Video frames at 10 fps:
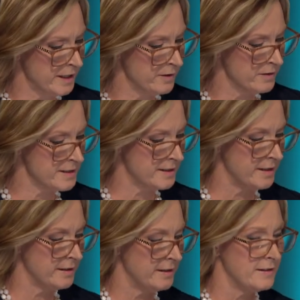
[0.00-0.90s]
there is
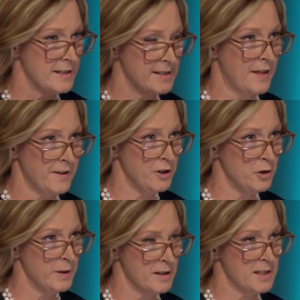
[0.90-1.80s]
that there's nothing new in it,